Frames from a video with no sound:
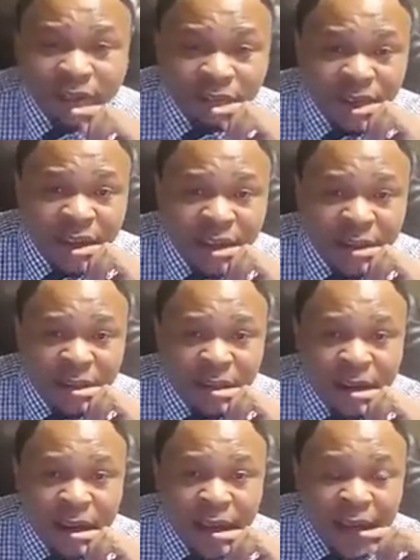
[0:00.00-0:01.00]
file,
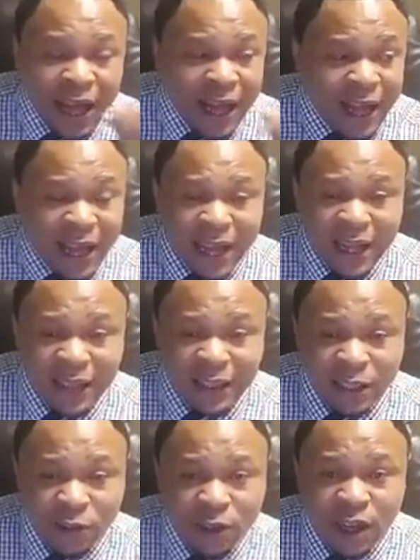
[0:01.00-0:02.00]
and
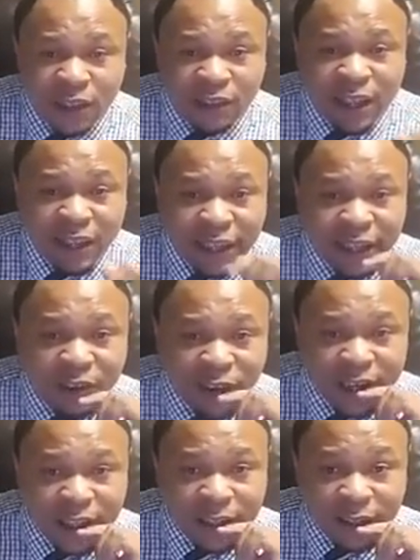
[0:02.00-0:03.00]
you contact that
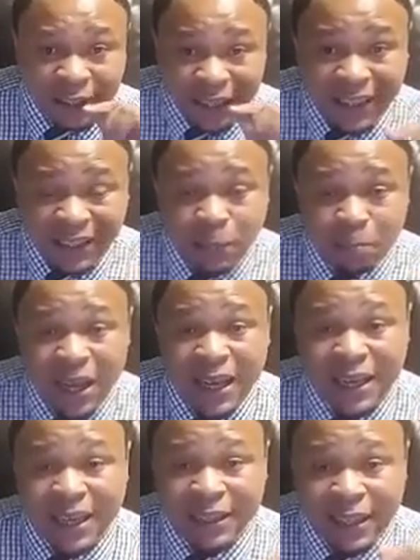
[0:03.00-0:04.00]
creditor and actually pay
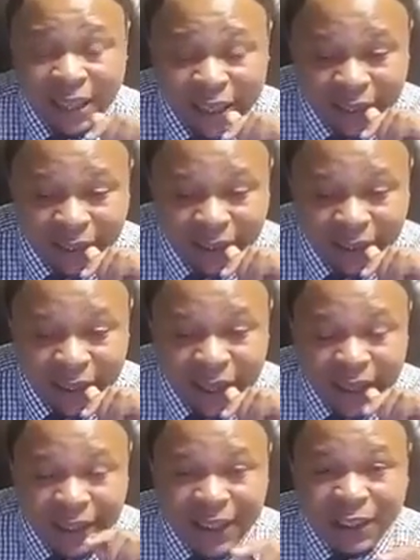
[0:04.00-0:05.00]
that debt.
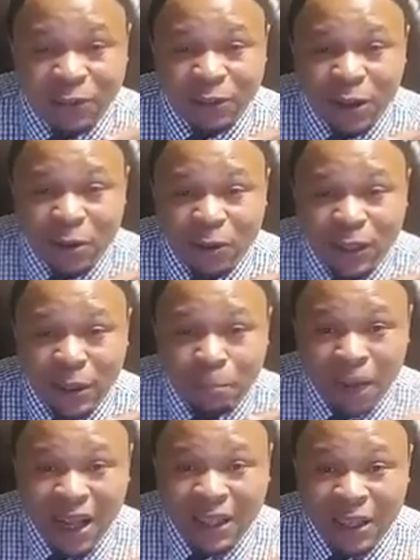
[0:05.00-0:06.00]
Did you know that
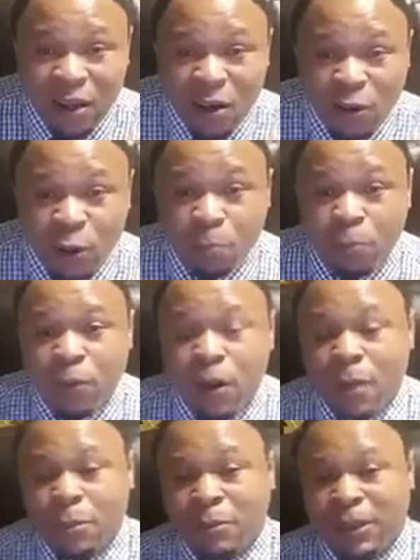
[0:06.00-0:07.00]
by law you
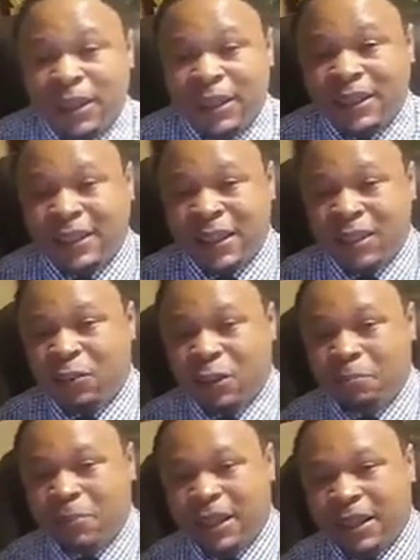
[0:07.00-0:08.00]
probably still
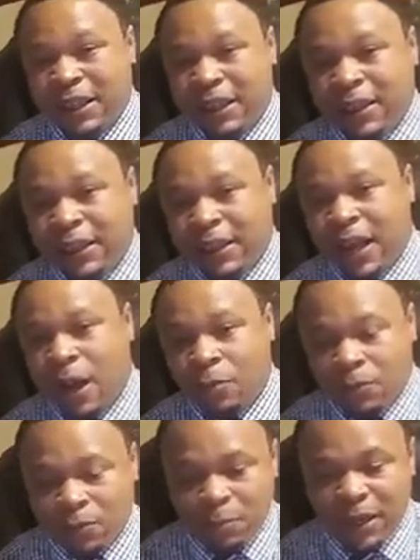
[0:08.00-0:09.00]
can be legally liable
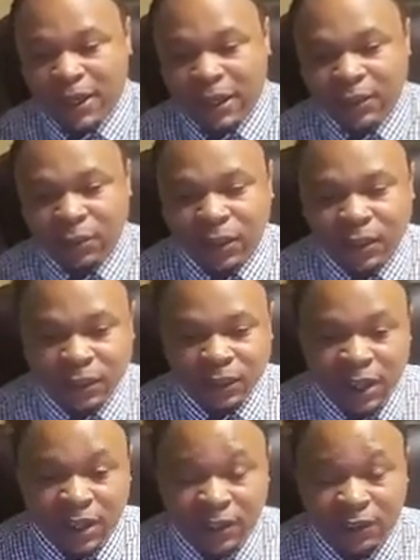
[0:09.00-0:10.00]
for paying that
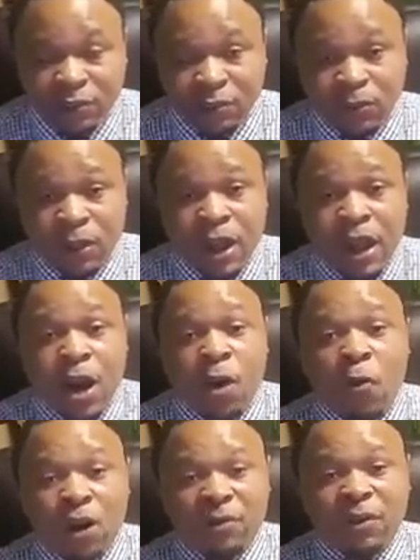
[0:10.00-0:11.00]
$300 to
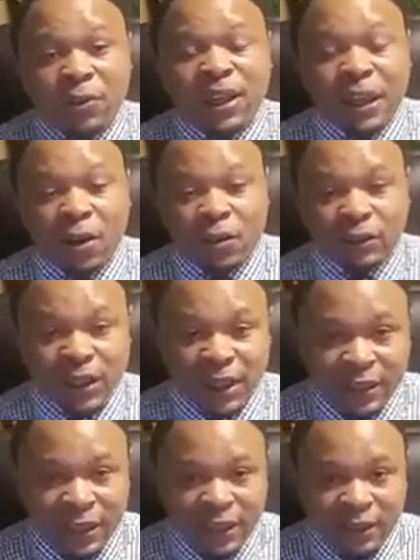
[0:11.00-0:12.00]
whoever really owns that
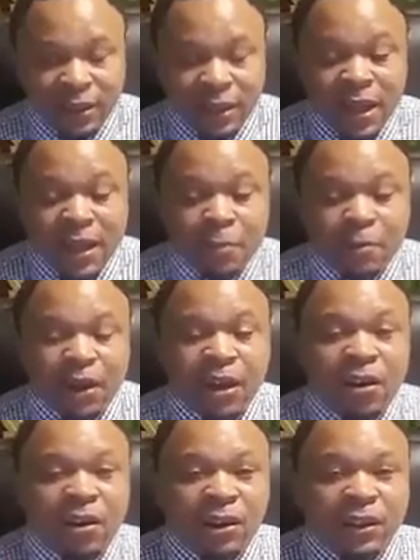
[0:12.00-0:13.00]
debt?
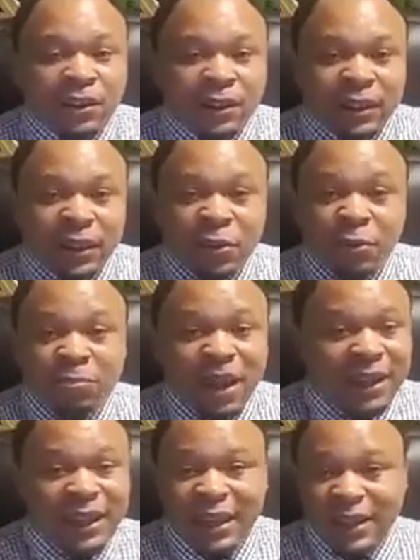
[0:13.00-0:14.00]
Because you
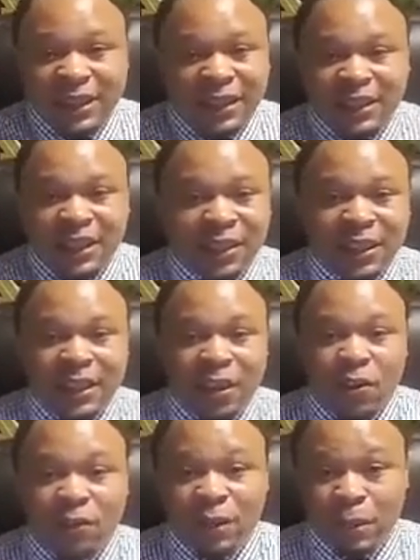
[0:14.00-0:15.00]
might not necessarily
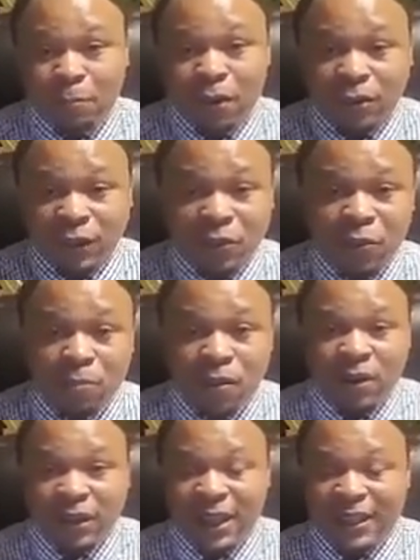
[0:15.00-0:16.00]
know if that person who
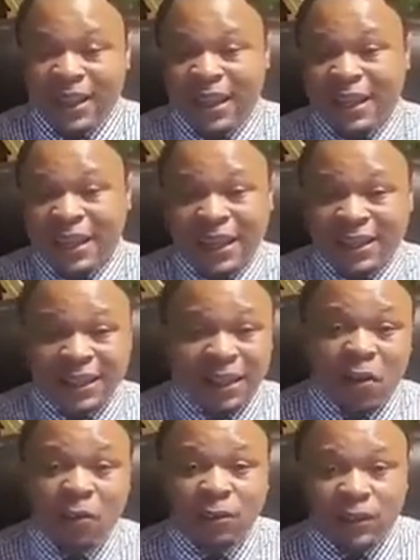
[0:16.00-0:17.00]
bought that debt actually
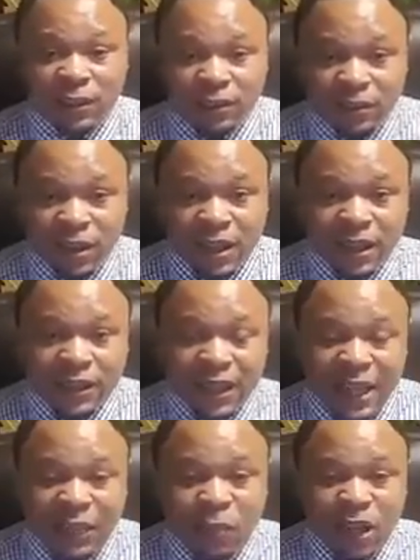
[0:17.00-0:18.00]
owns it.
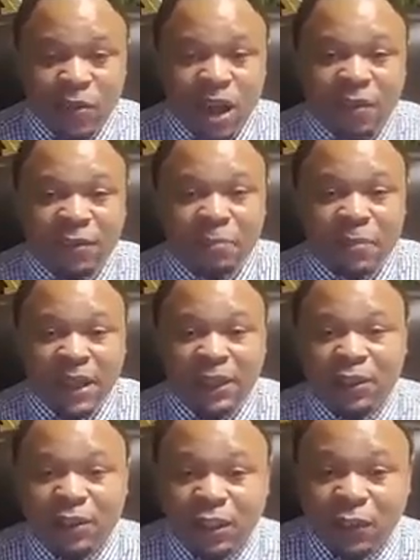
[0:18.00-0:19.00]
That's why you have to make
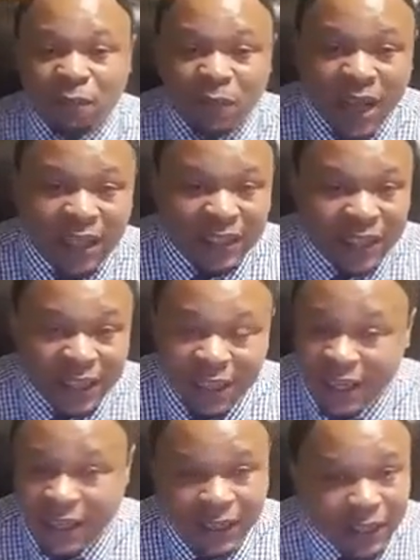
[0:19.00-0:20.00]
sure that you validate
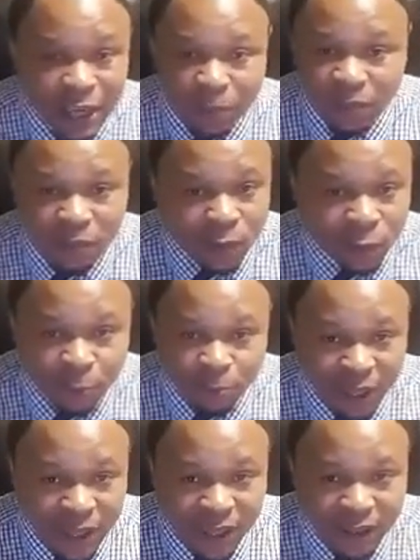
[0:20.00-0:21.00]
anything before you
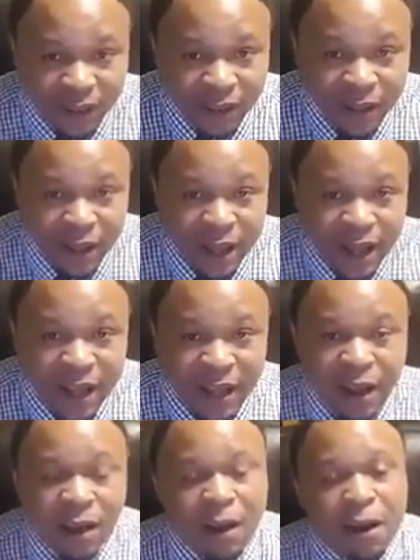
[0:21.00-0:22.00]
pay it.
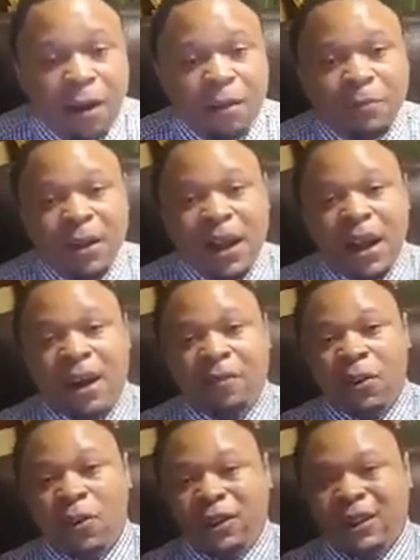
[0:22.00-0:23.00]
Of
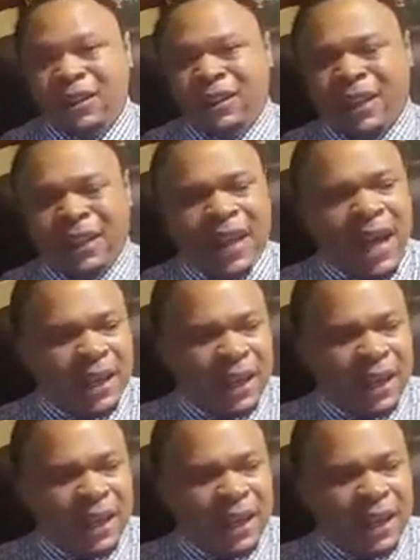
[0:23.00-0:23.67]
course, there's a lot of